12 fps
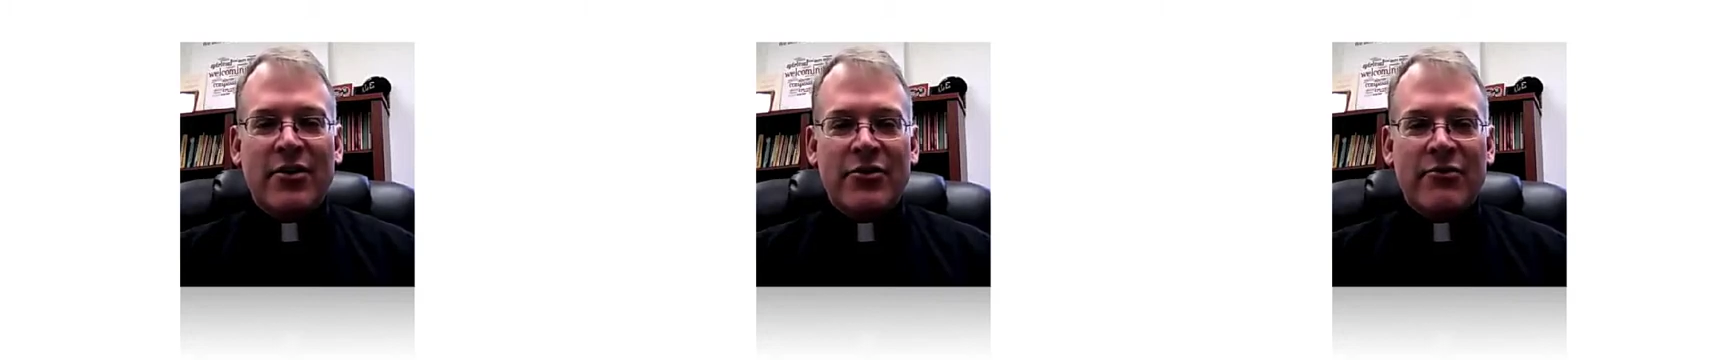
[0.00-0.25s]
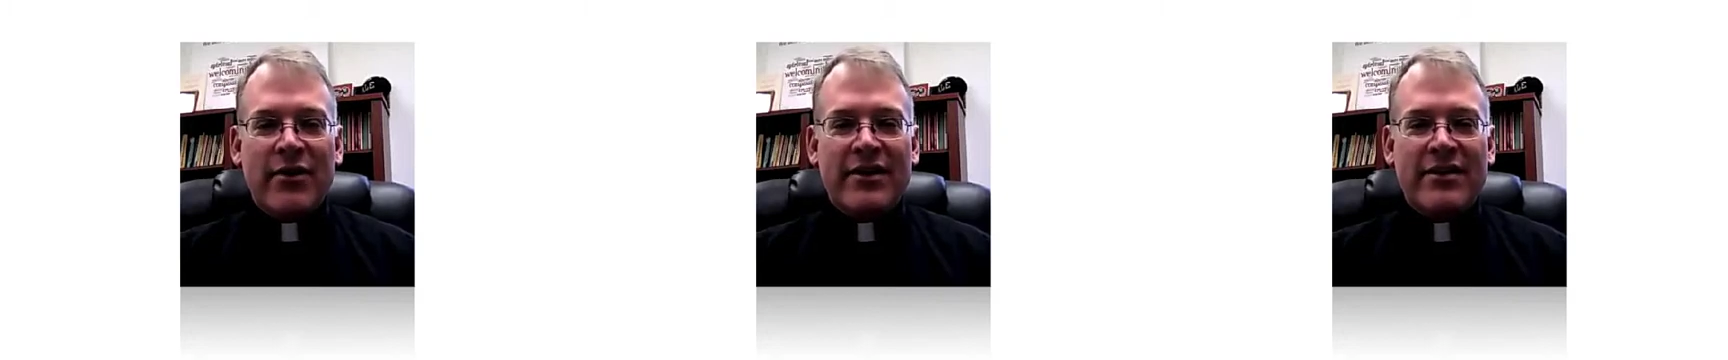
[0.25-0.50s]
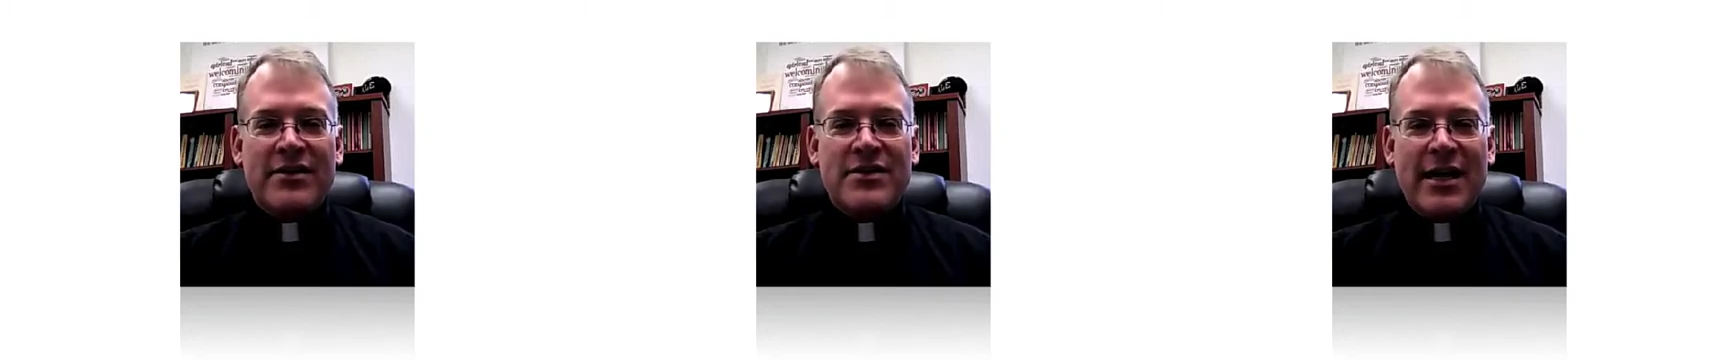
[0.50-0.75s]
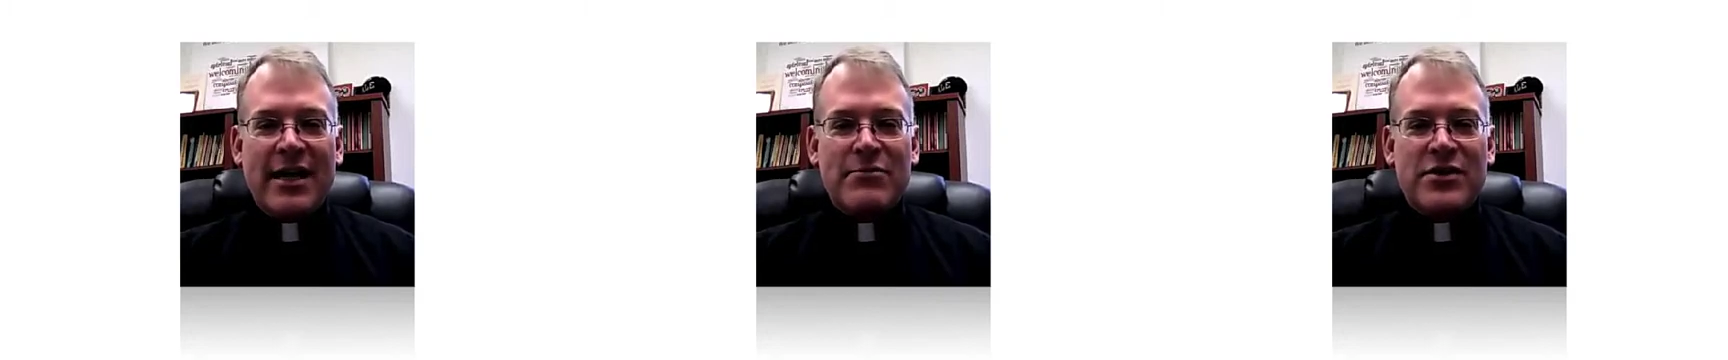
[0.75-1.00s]
go through any of the
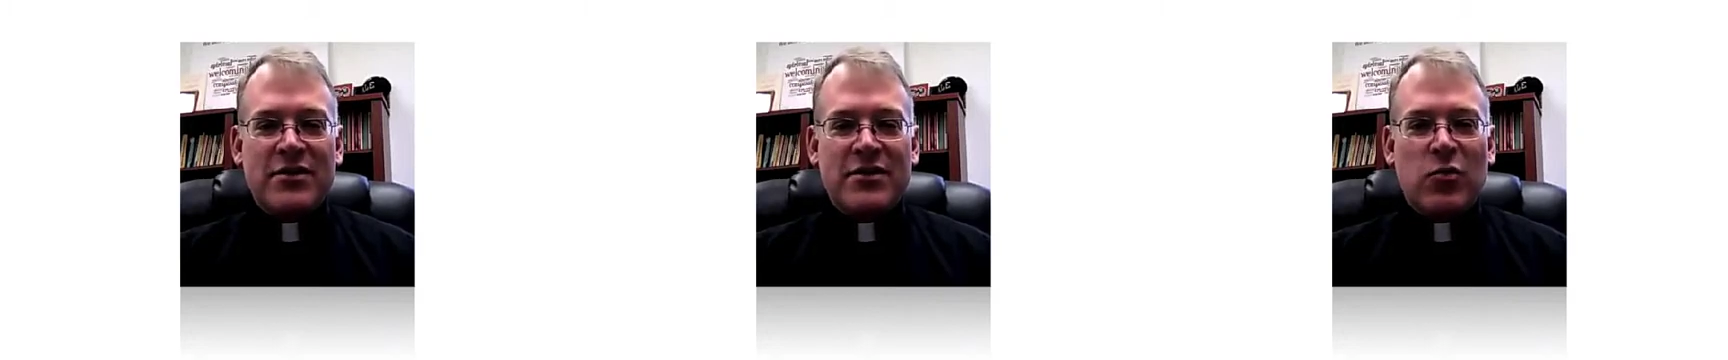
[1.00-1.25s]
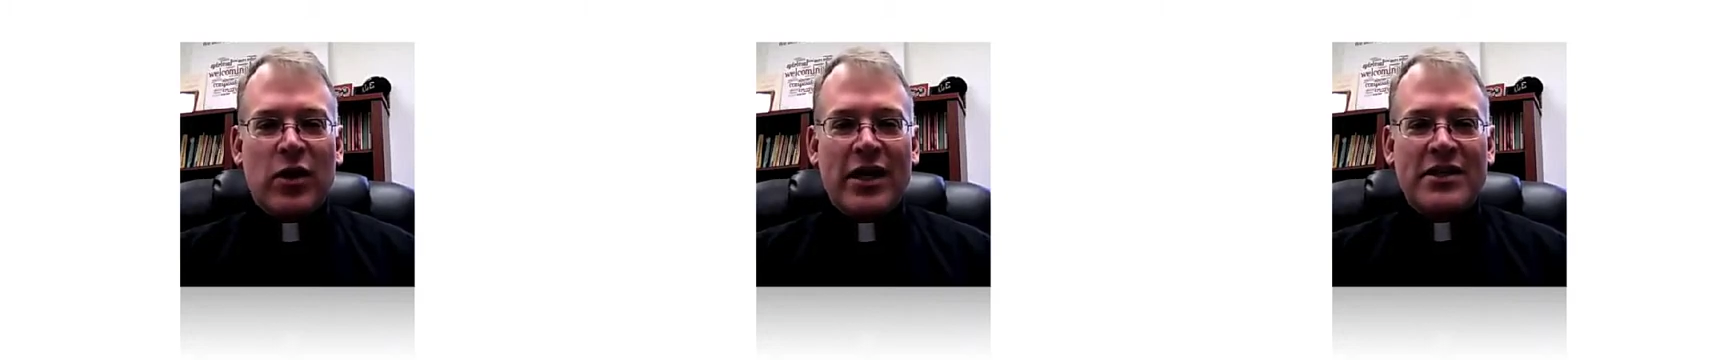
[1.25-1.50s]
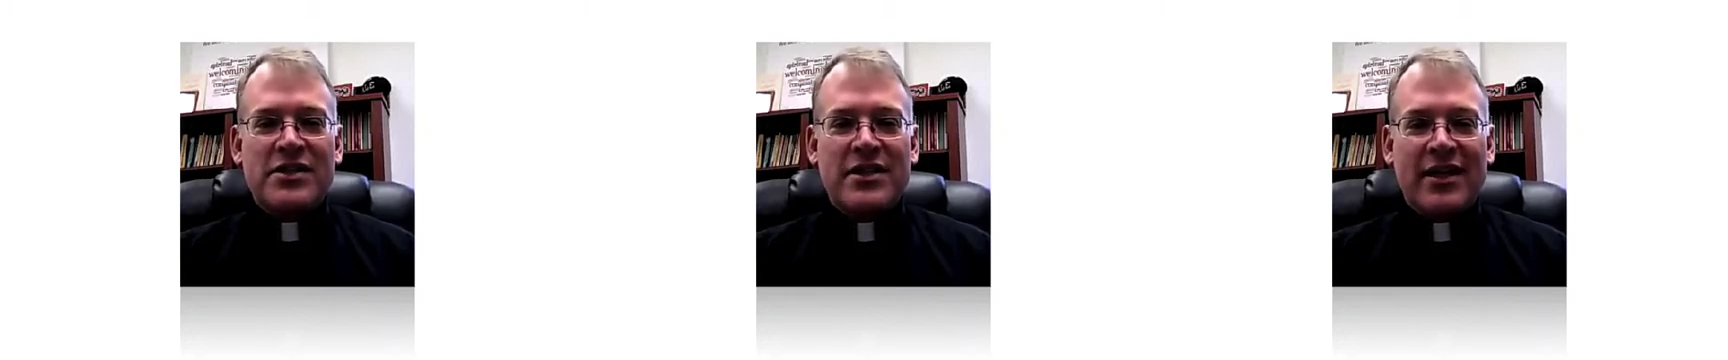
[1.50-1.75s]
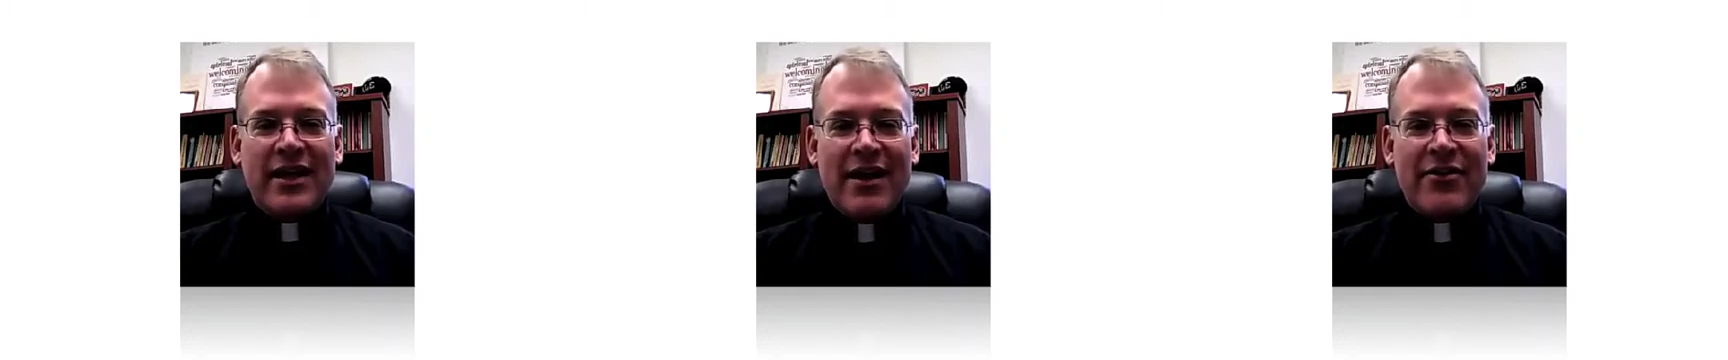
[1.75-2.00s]
steps, just watch
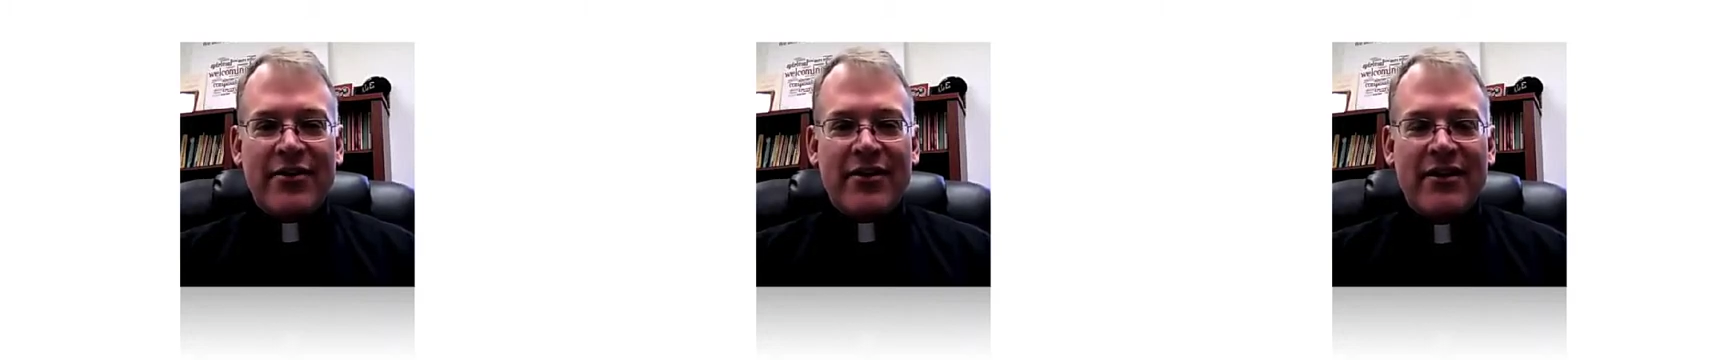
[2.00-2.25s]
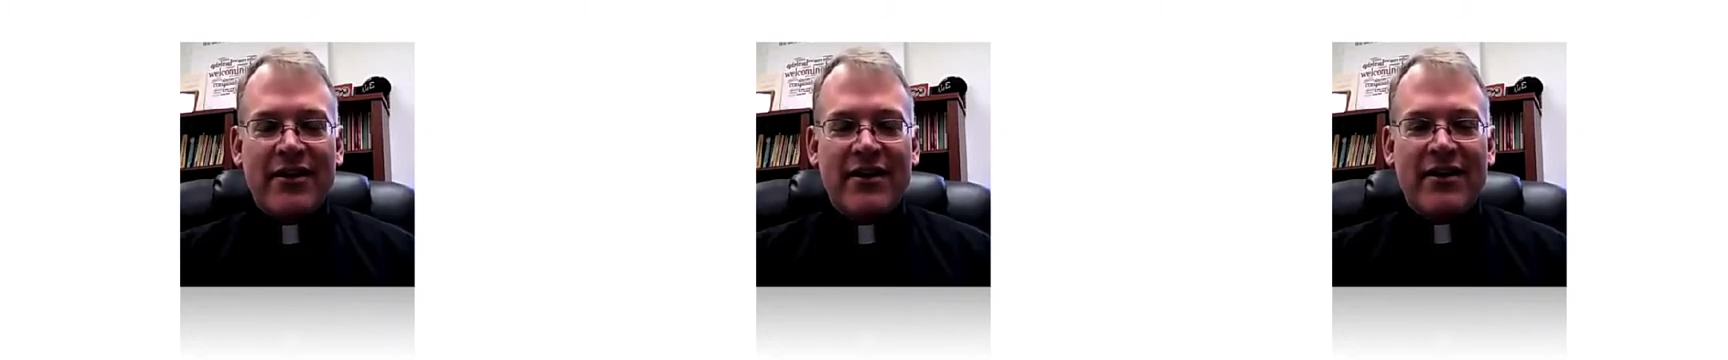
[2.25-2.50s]
together